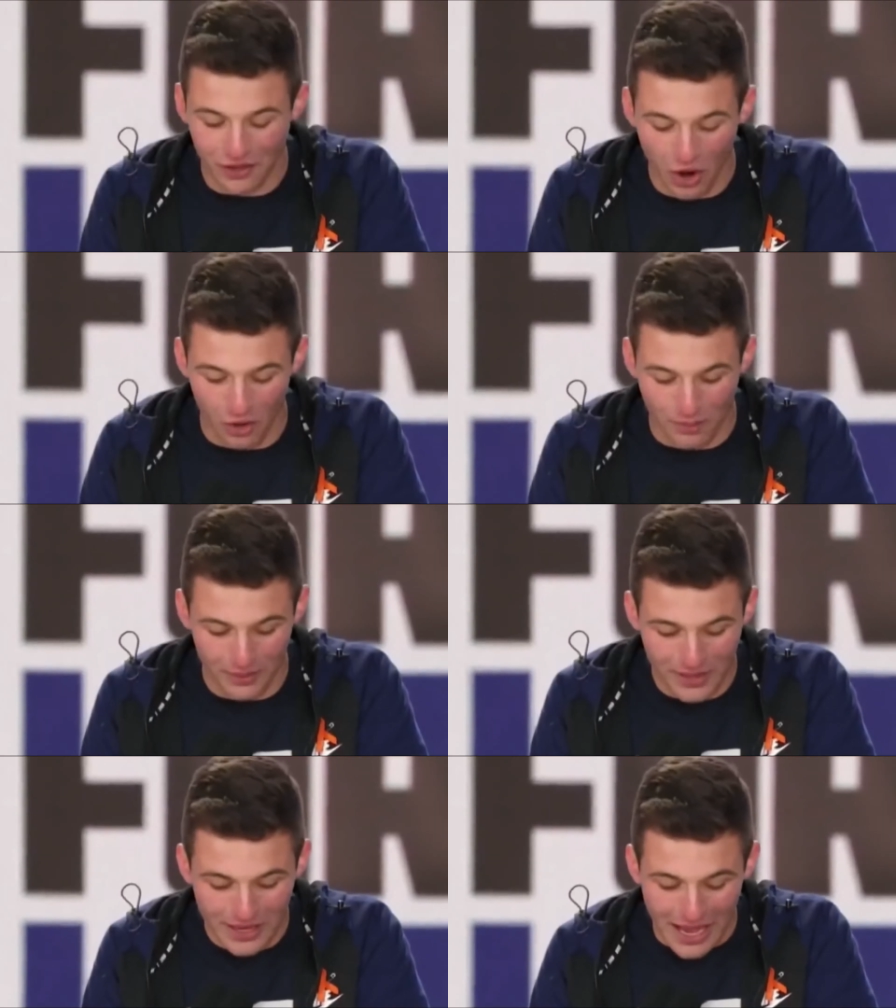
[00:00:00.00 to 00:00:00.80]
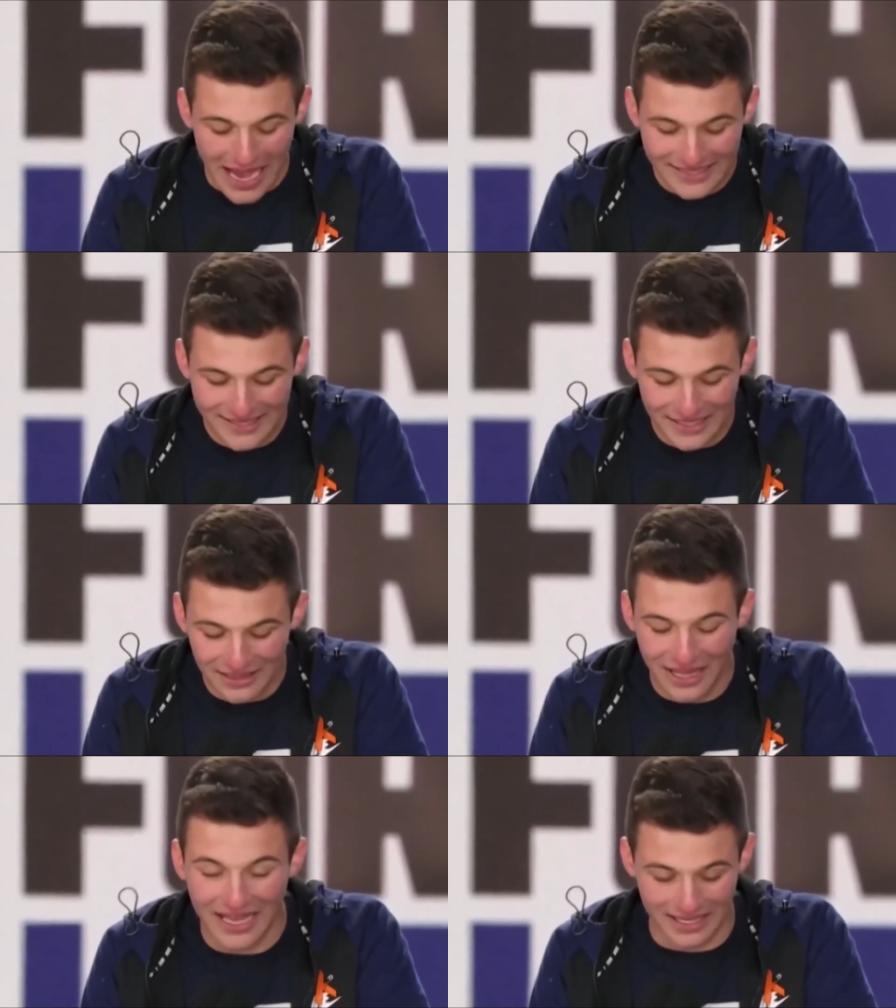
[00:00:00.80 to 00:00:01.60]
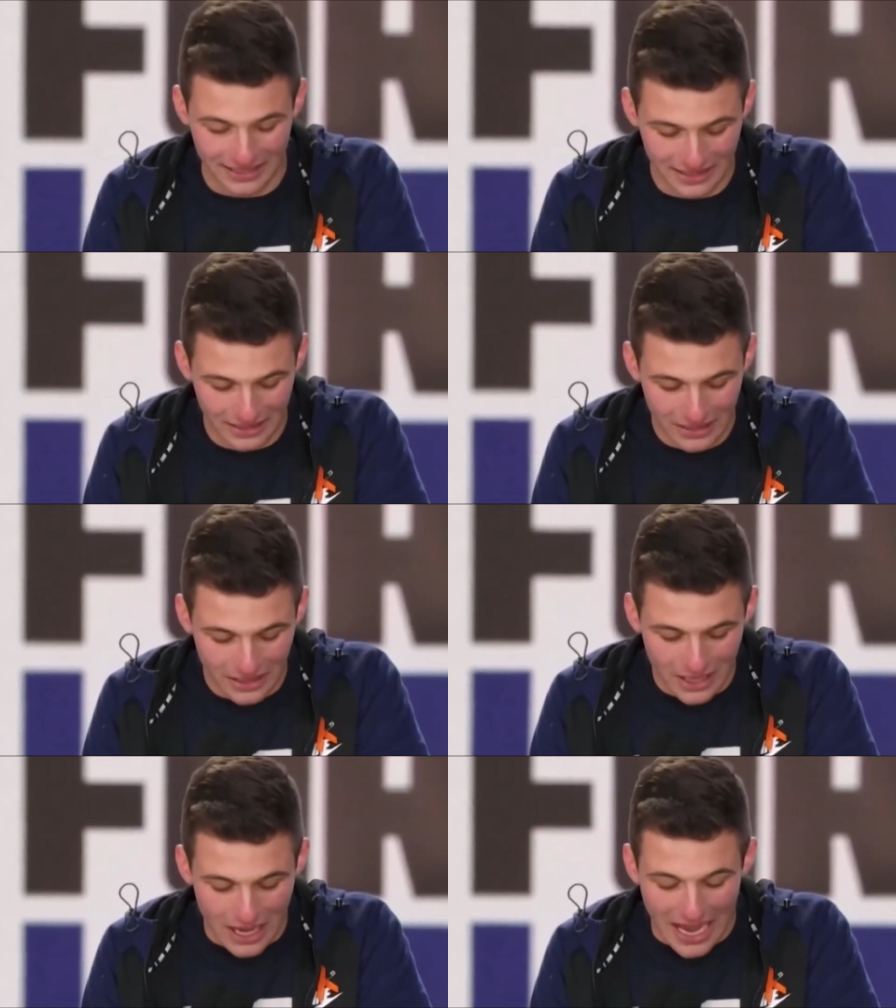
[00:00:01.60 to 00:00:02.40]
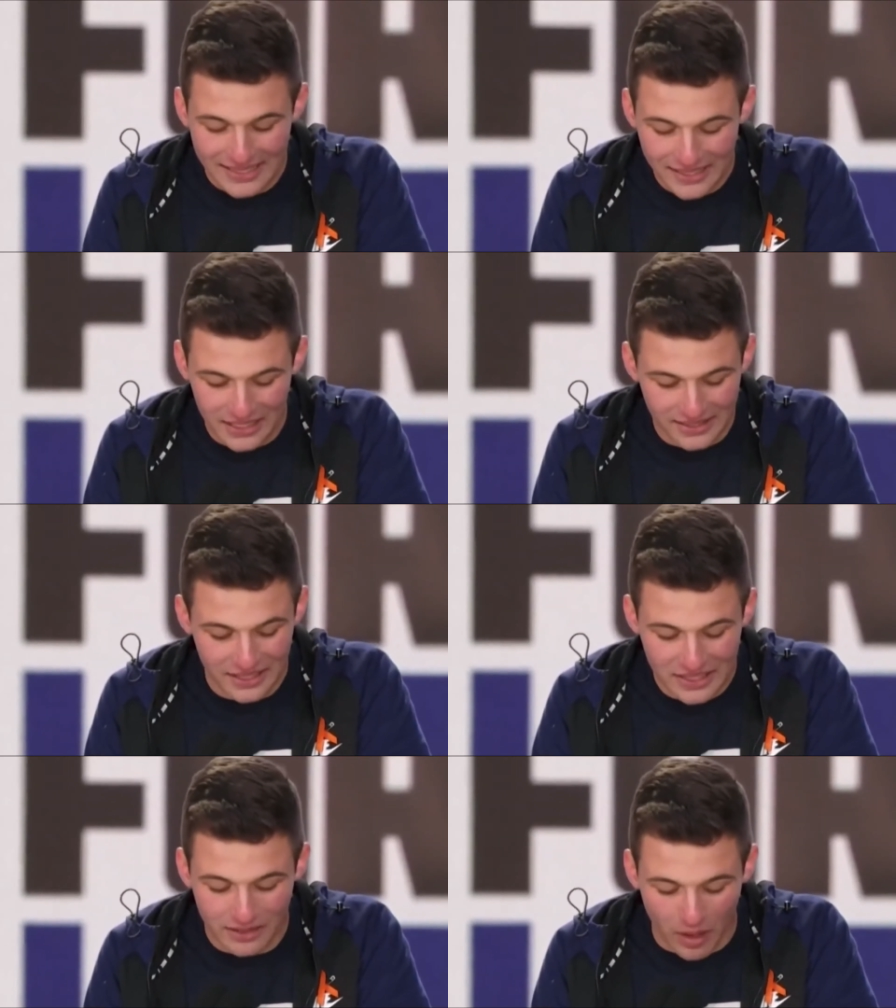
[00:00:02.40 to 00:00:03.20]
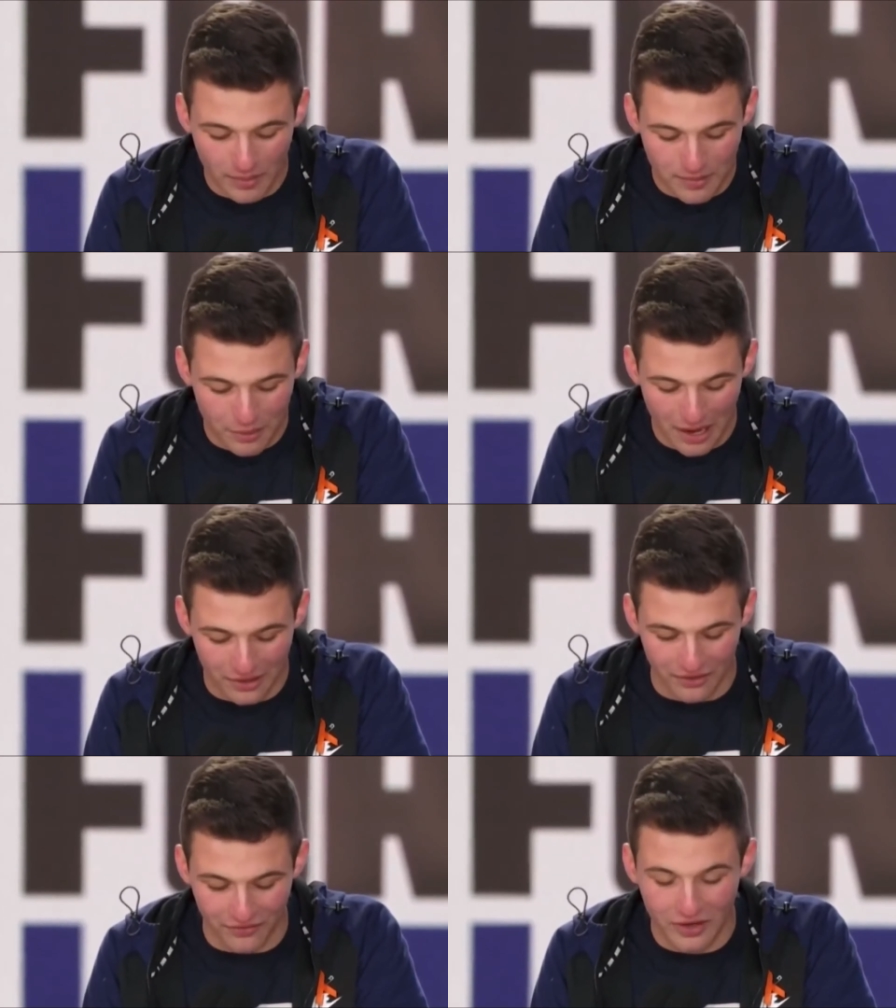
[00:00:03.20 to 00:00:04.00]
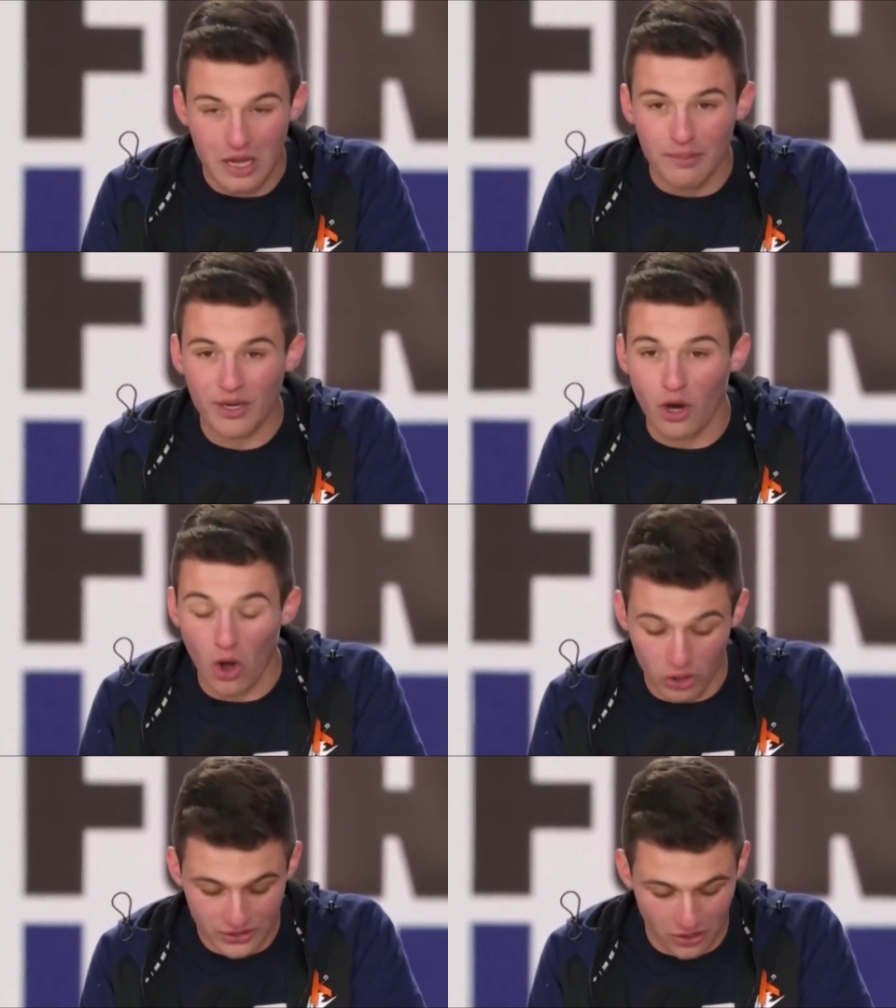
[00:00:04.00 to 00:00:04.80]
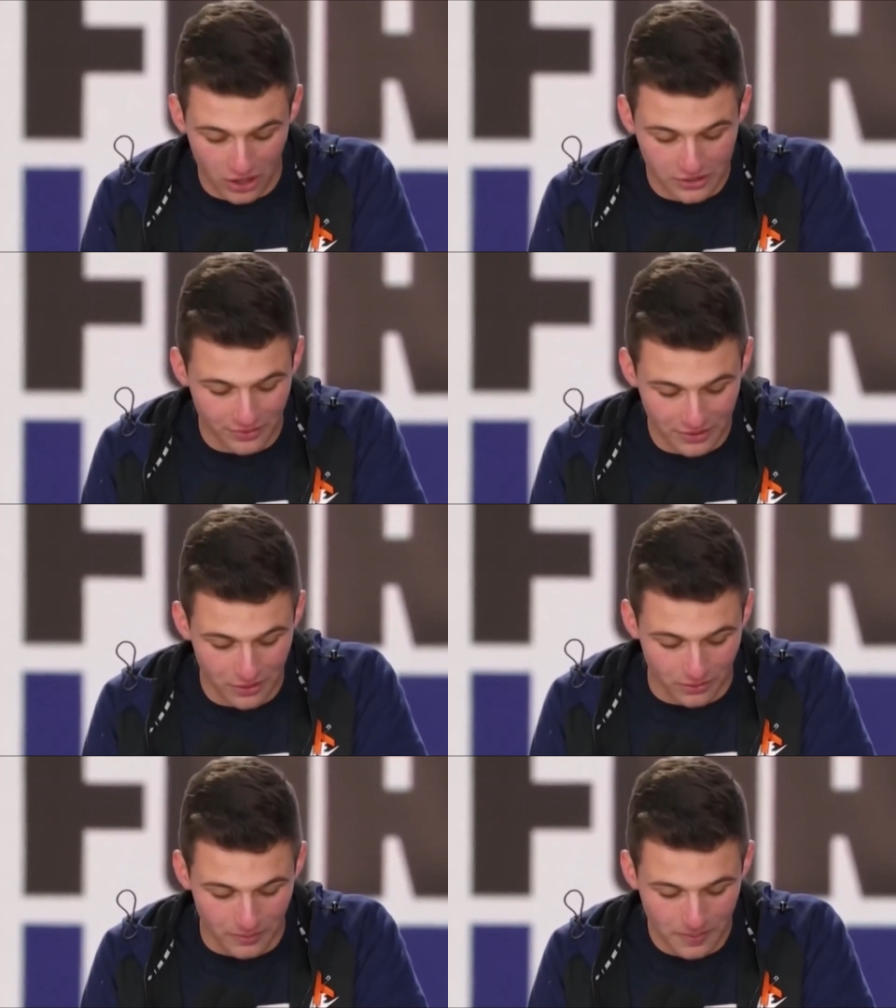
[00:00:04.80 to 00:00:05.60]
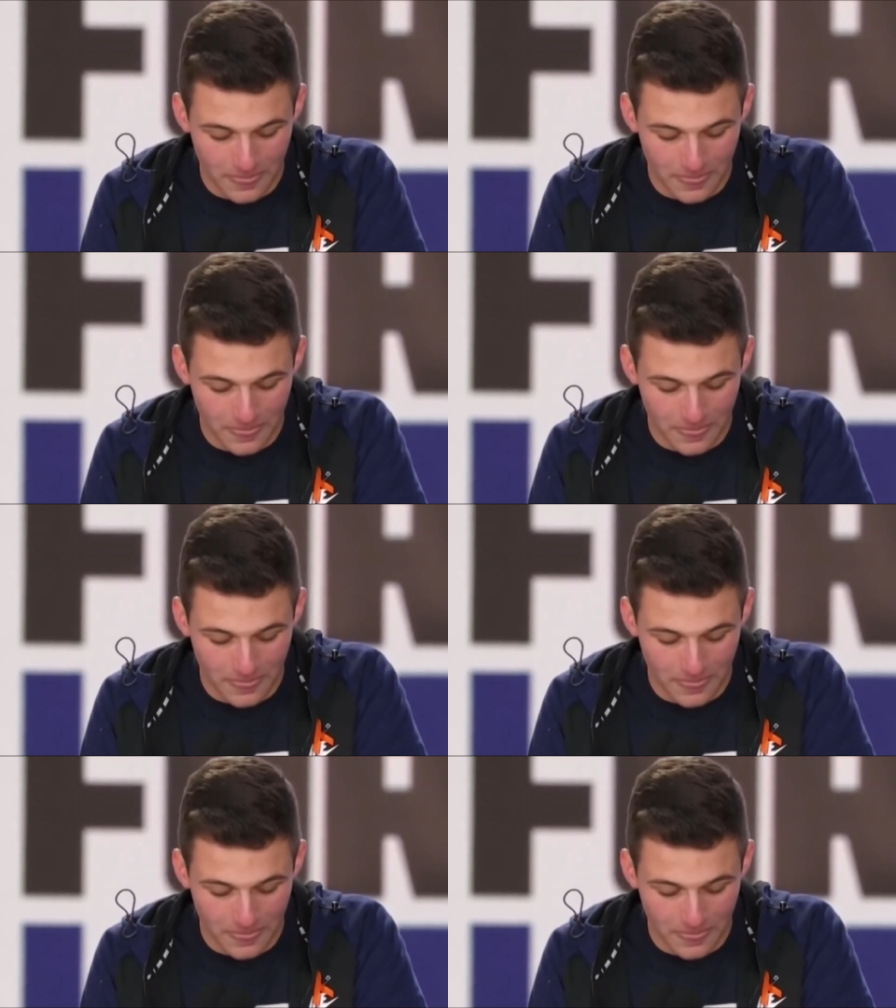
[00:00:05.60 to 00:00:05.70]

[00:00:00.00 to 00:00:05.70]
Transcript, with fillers: hope. I see light. I see a system I'll be proud of, but it all starts with you.